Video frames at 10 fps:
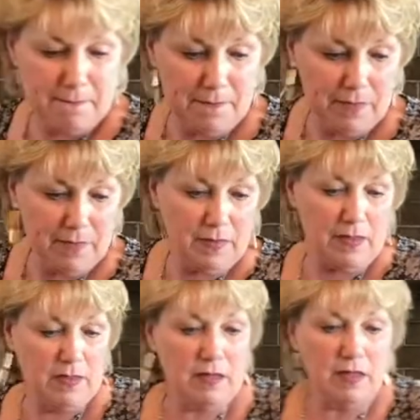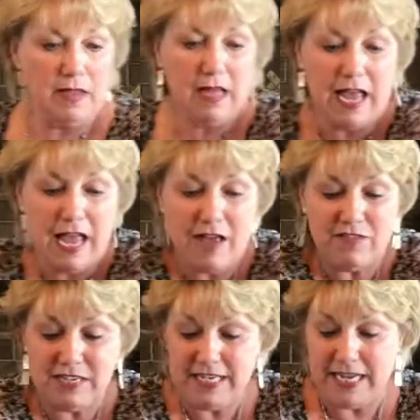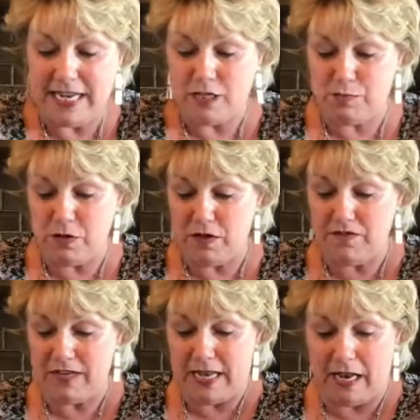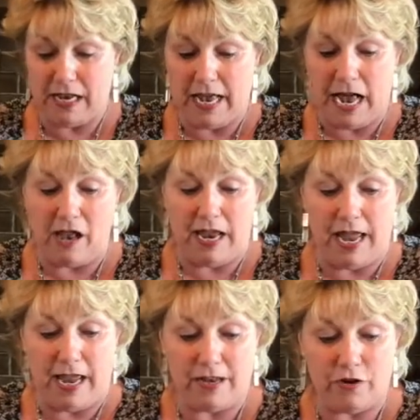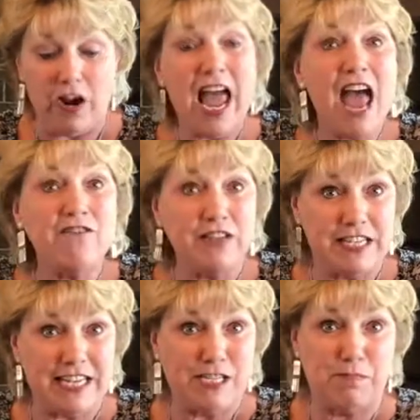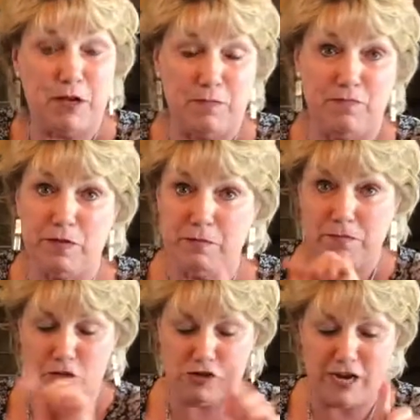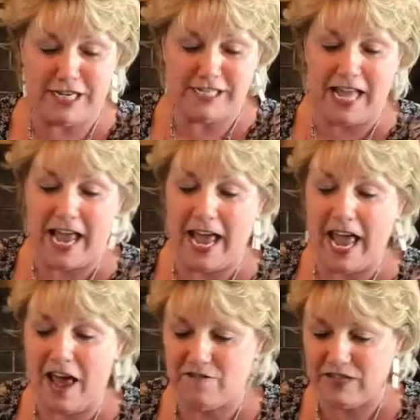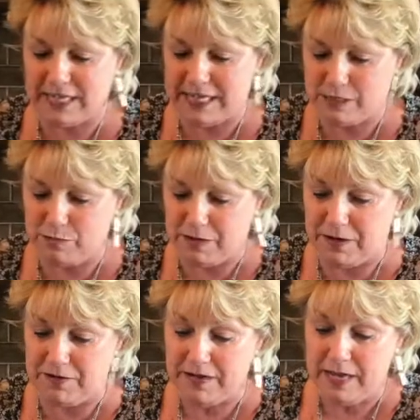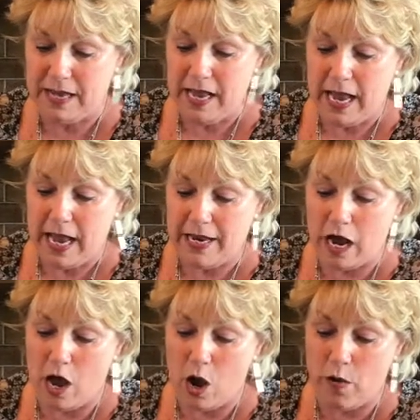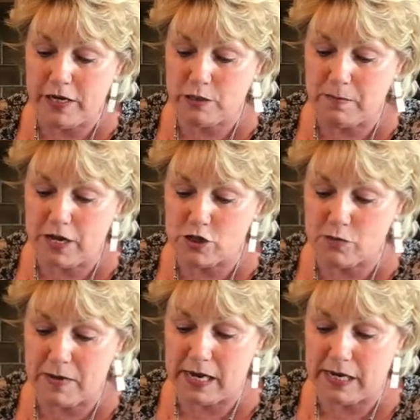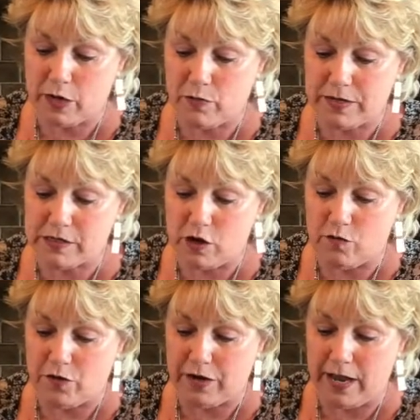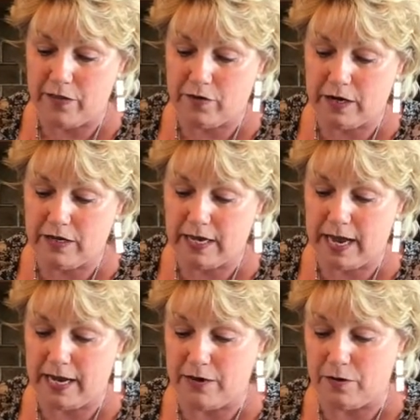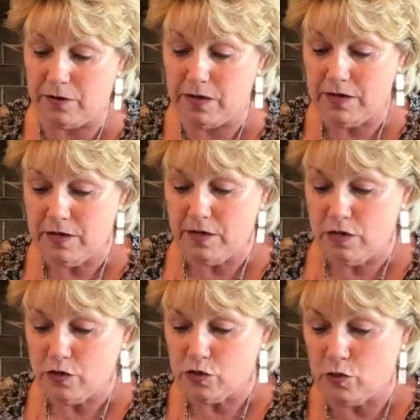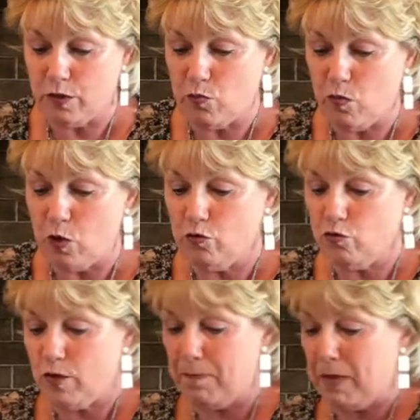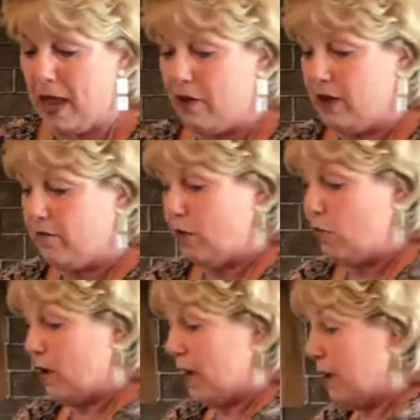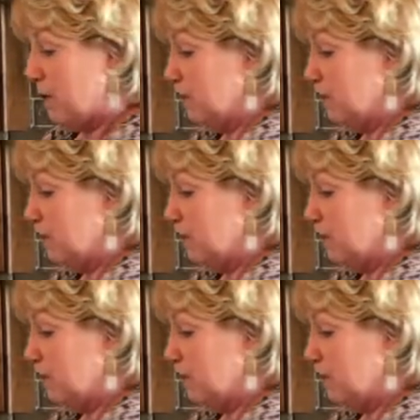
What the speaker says: I have a teaspoon of vanilla I'll add, or half a teaspoon. Scratch that, half a teaspoon. And I always measure my liquids over another container so it won't drip out everywhere.